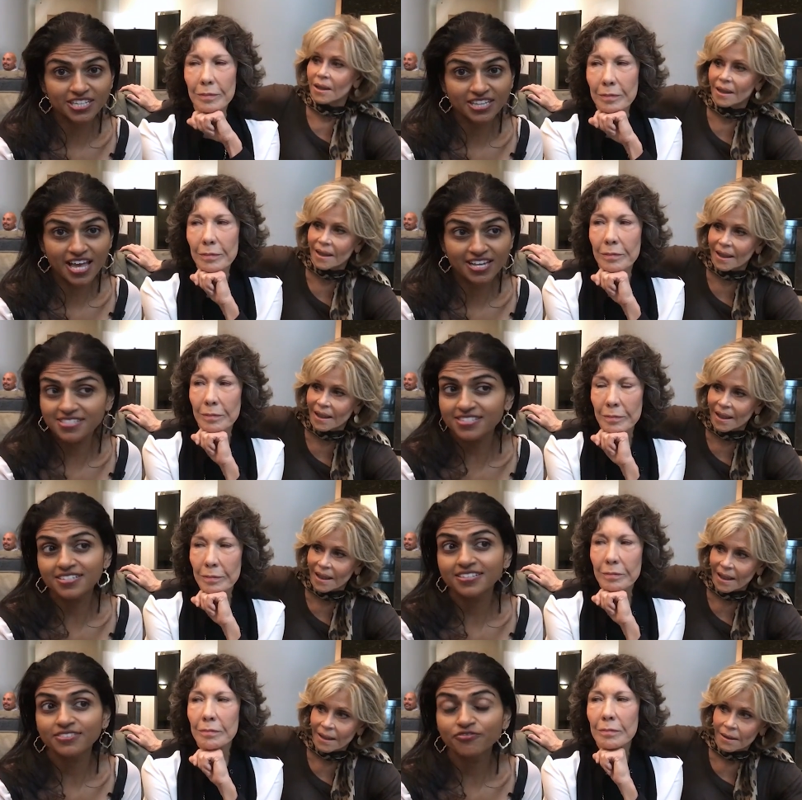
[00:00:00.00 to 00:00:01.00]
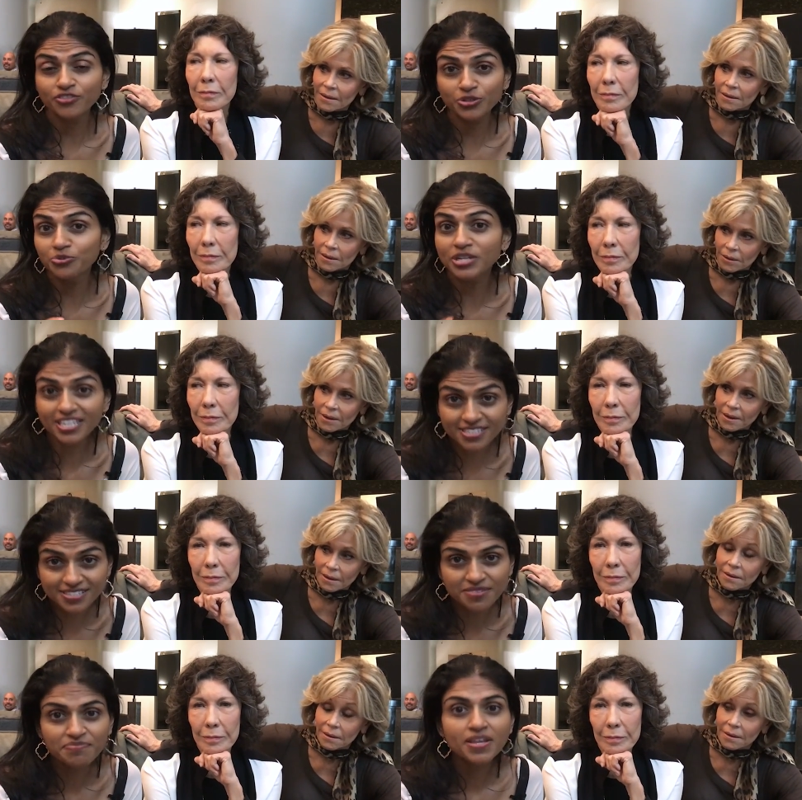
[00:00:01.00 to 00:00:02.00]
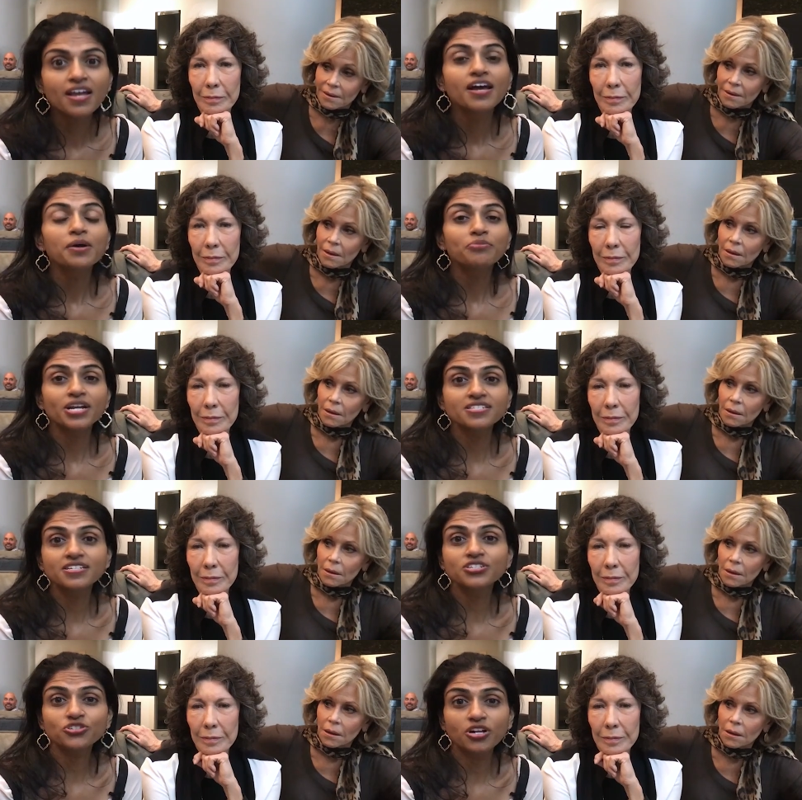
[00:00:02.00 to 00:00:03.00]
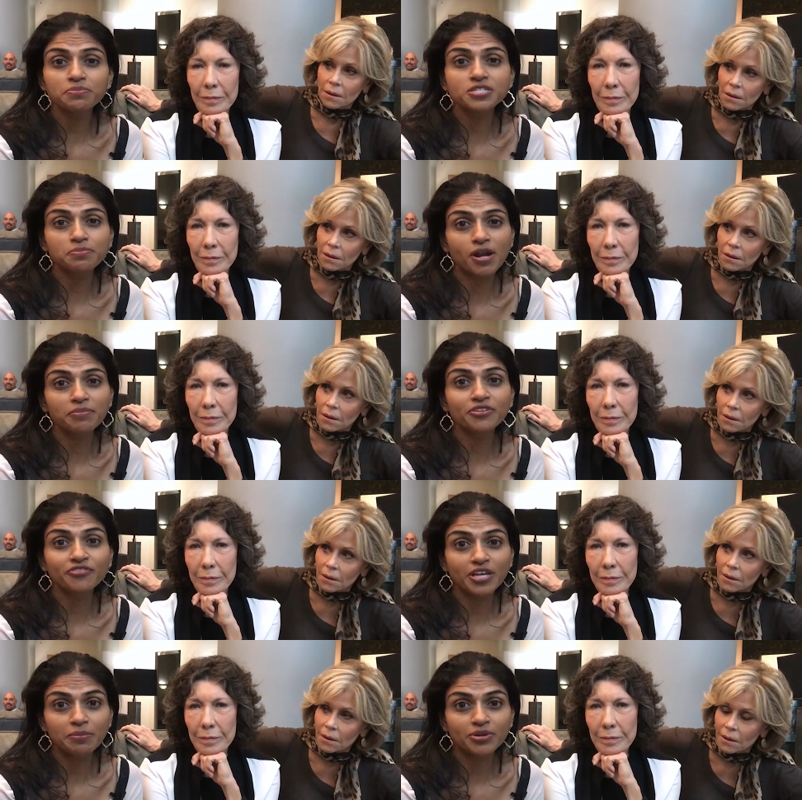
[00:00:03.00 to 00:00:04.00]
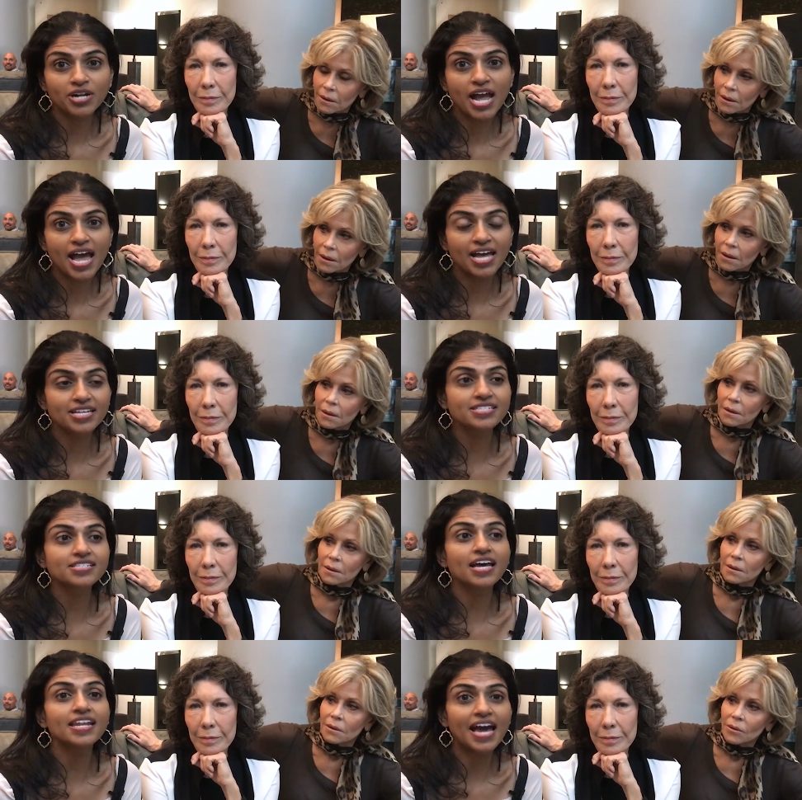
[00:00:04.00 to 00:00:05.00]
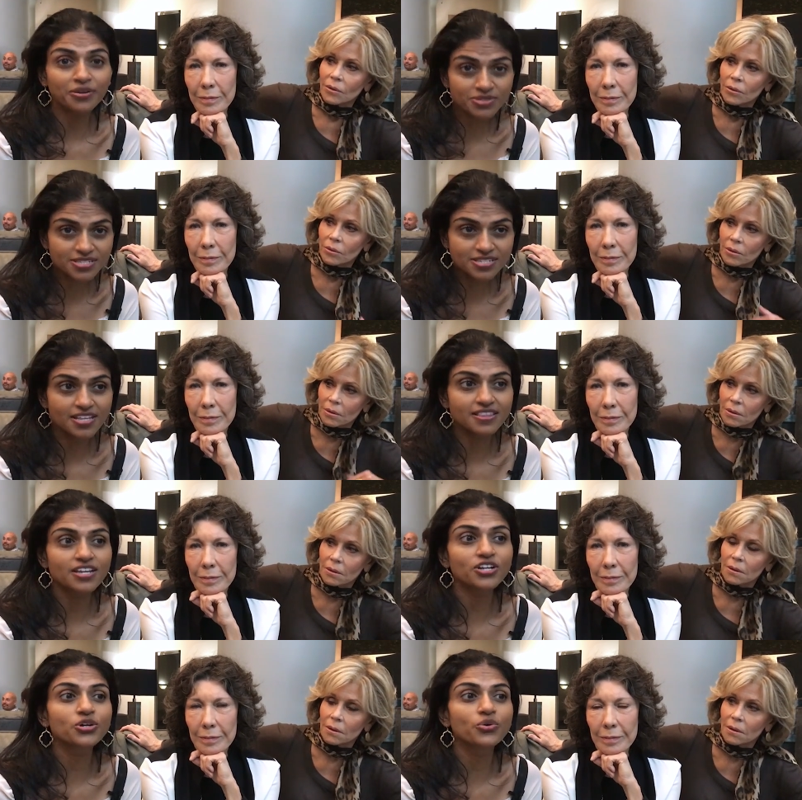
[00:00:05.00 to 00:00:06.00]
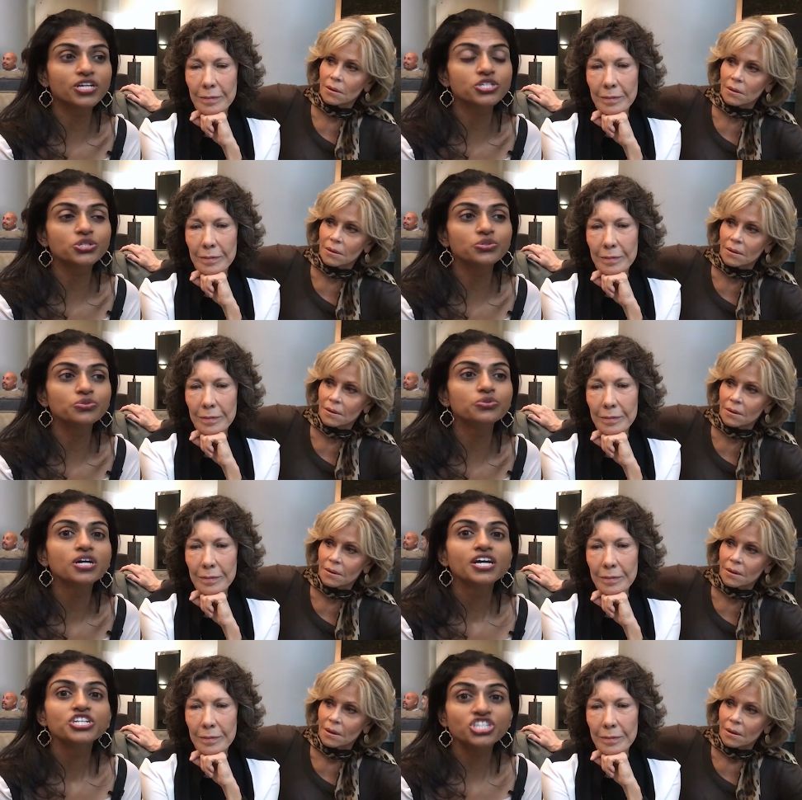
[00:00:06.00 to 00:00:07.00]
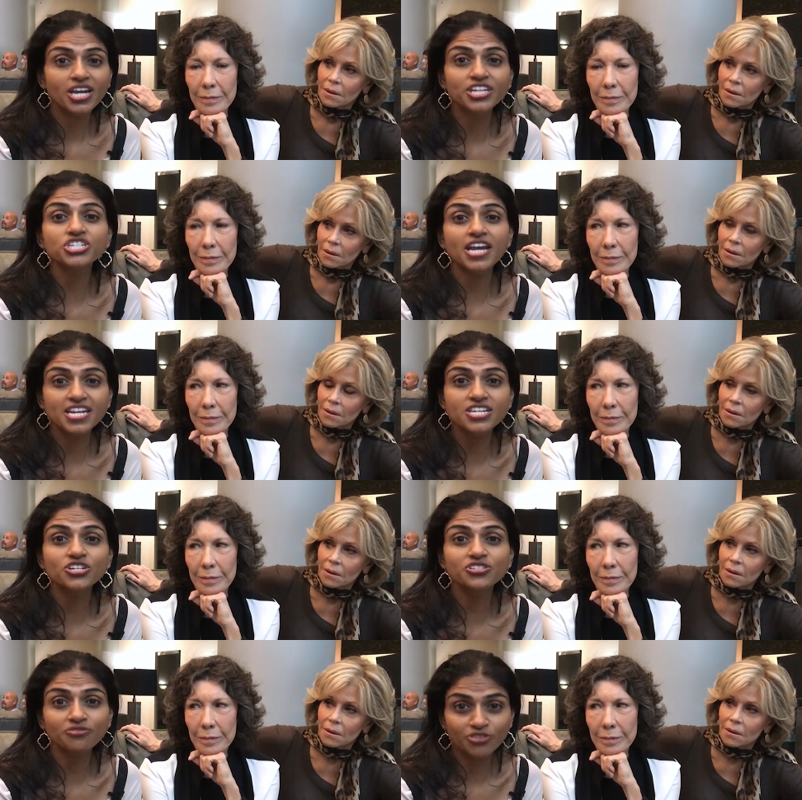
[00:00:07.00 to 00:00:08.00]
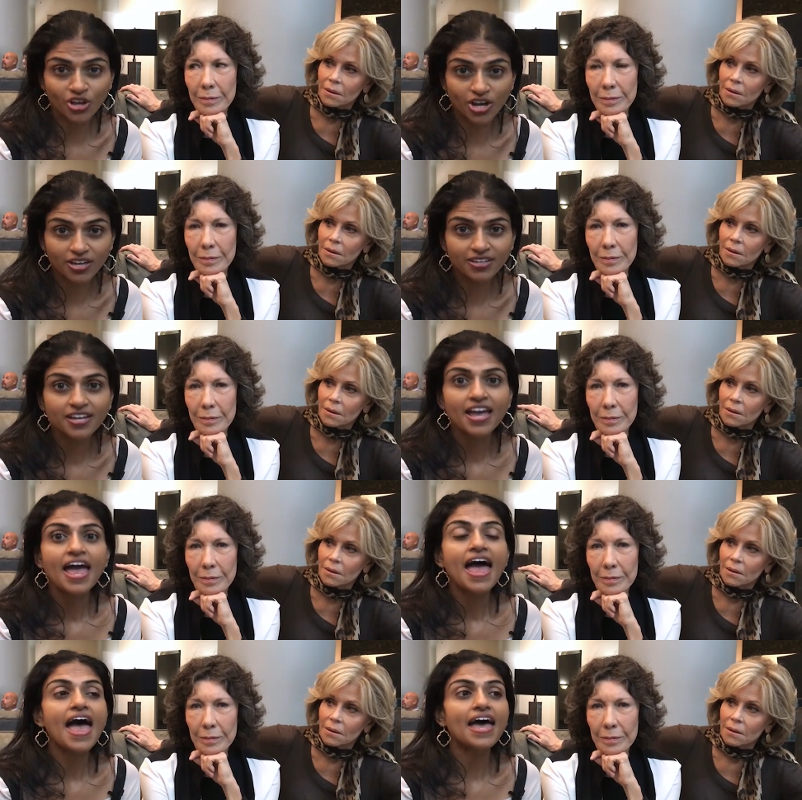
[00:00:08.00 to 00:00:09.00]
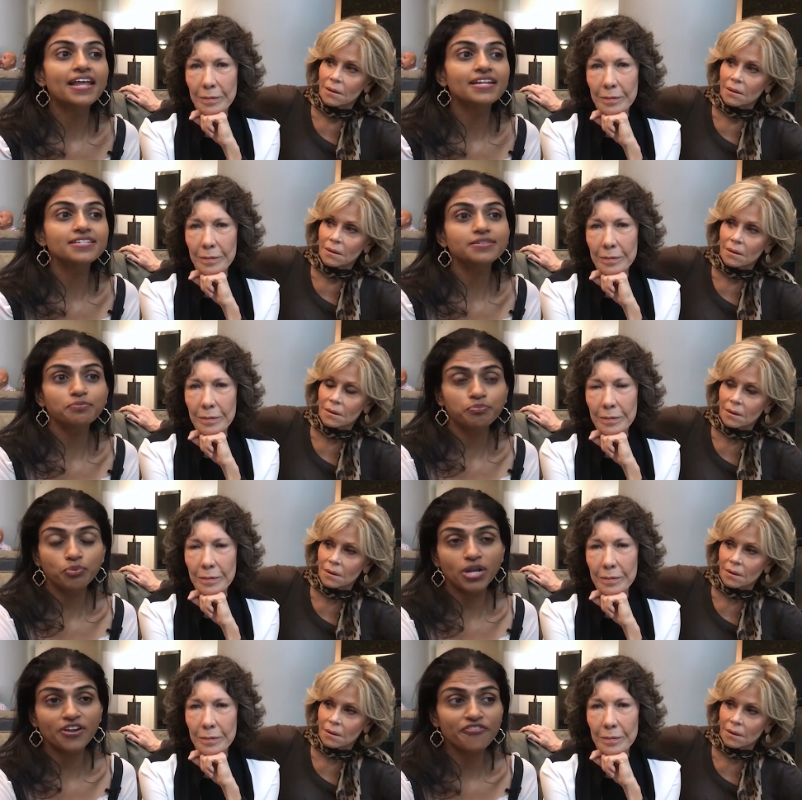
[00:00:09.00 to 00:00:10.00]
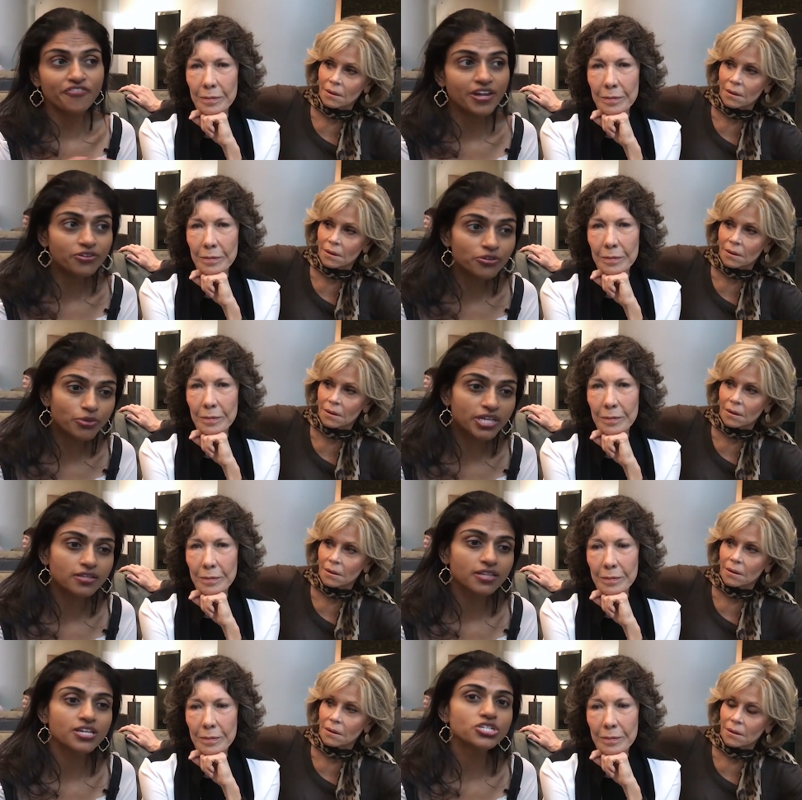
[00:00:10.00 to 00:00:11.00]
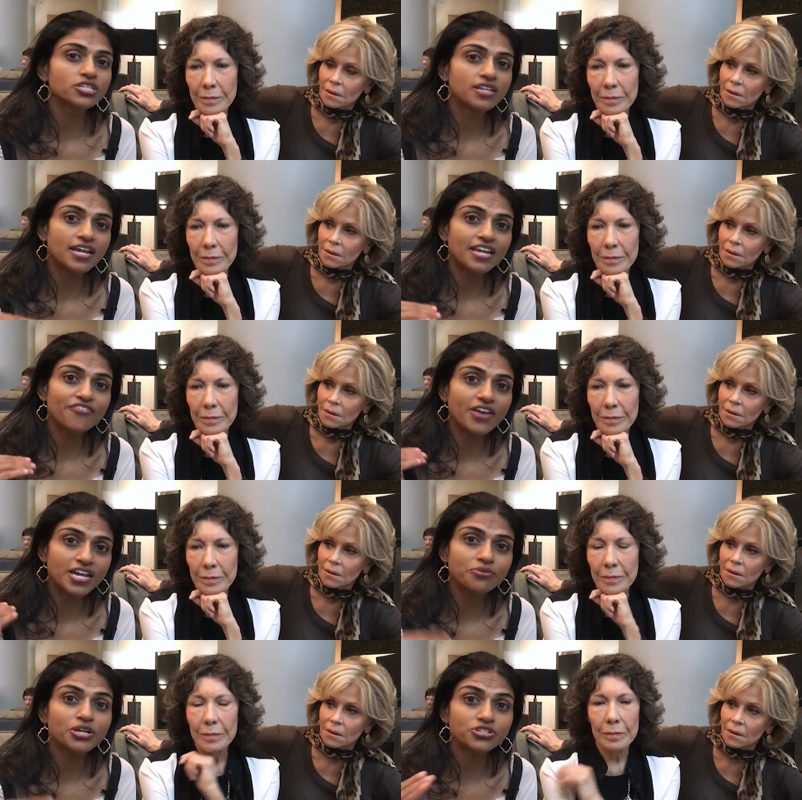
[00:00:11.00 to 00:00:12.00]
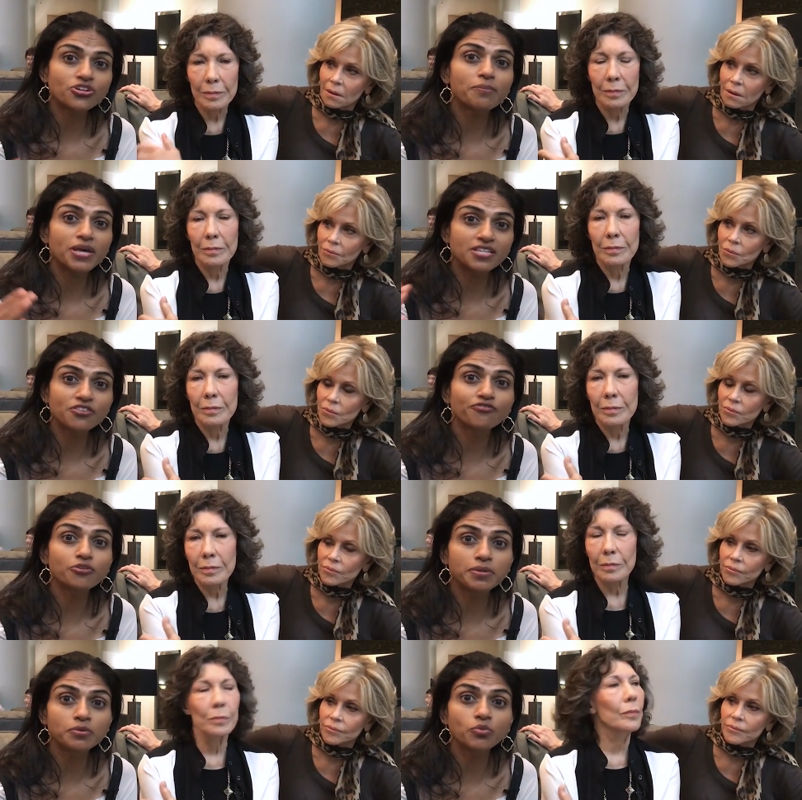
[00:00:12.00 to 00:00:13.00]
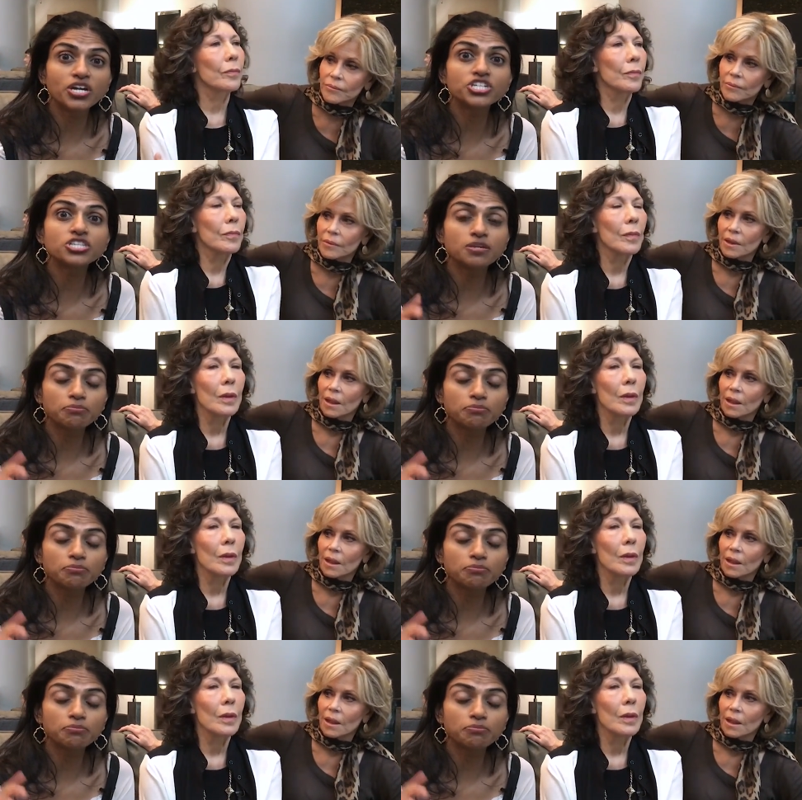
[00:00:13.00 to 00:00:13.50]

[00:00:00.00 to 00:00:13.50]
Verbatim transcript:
Speaker 1: in the last few weeks. President Trump's Department of Labor has announced that they are going to change 80 years of law and put out a federal regulation that if any restaurant pays the full minimum wage, the